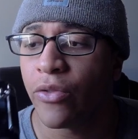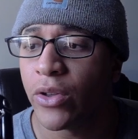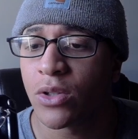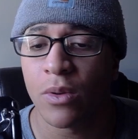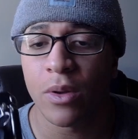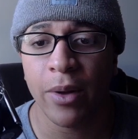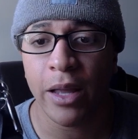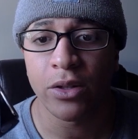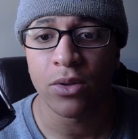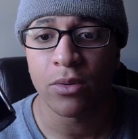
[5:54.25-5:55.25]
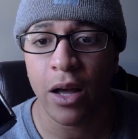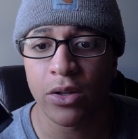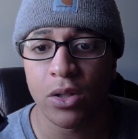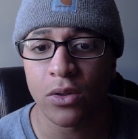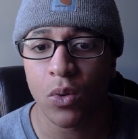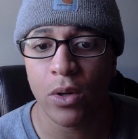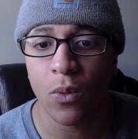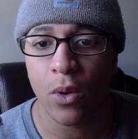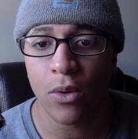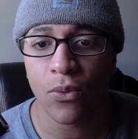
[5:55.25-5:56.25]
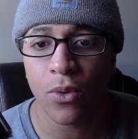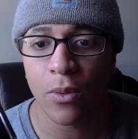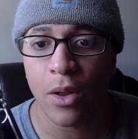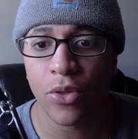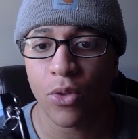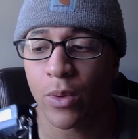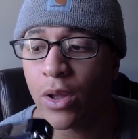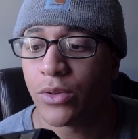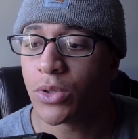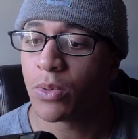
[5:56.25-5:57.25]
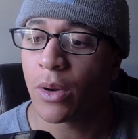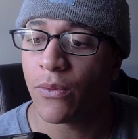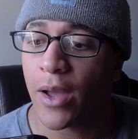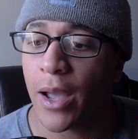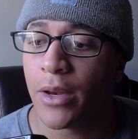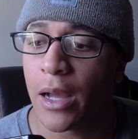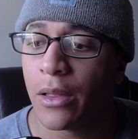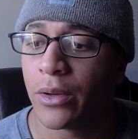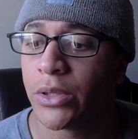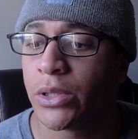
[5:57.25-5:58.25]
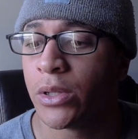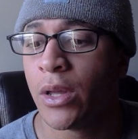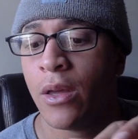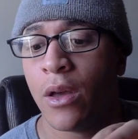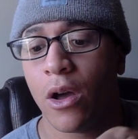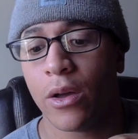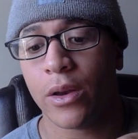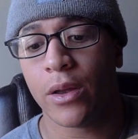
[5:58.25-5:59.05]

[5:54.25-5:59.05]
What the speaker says: this one back in 2021 for around $325 on